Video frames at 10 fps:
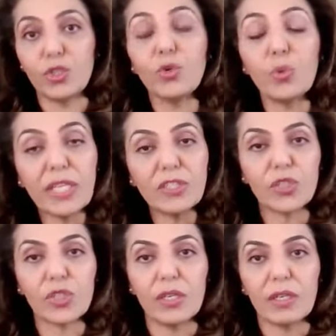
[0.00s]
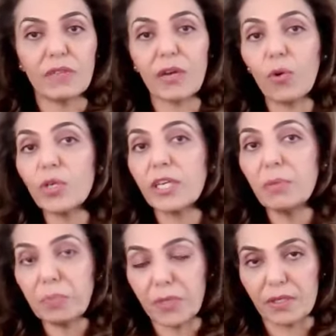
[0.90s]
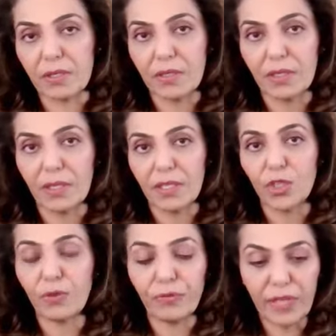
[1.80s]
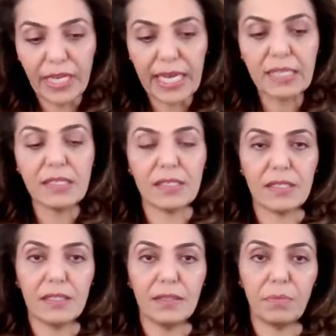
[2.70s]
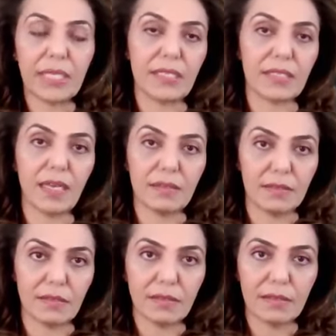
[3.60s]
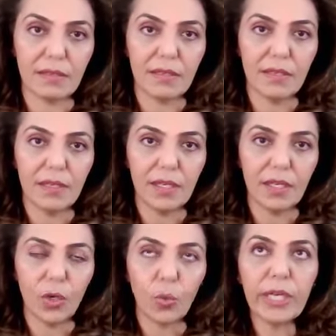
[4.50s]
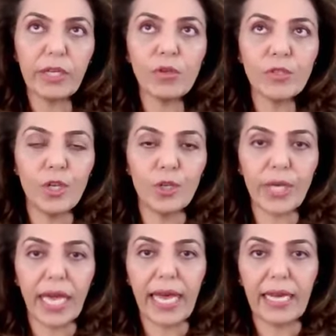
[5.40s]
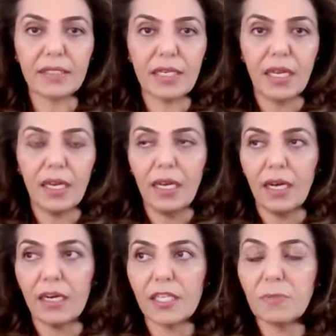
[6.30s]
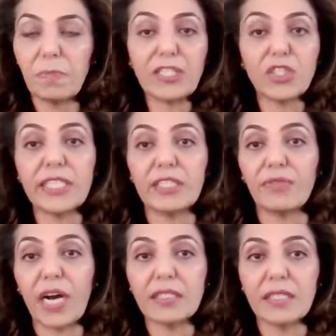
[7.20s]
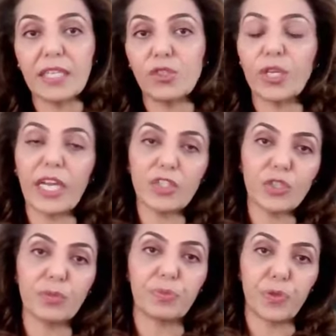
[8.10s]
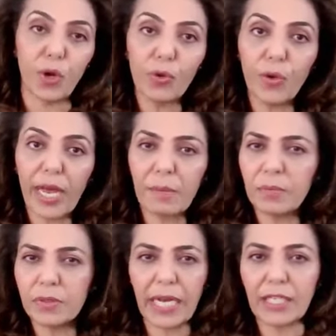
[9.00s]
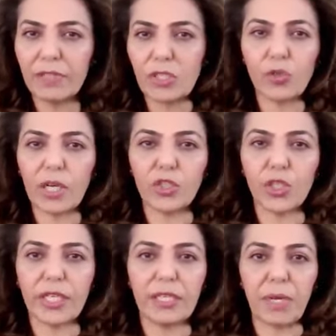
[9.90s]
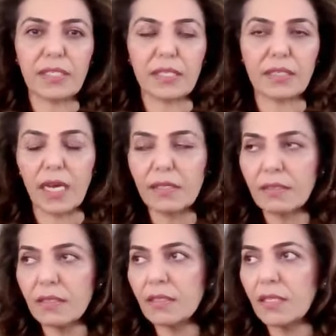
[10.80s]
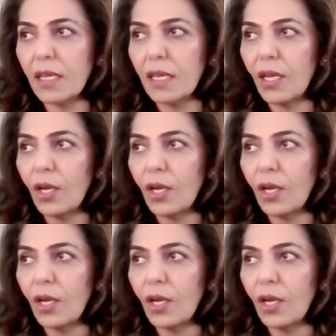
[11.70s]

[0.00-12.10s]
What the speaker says: to reach their own commitments to finance basic sciences. We could also look at a specially devised educational program kind of a structure in basic sciences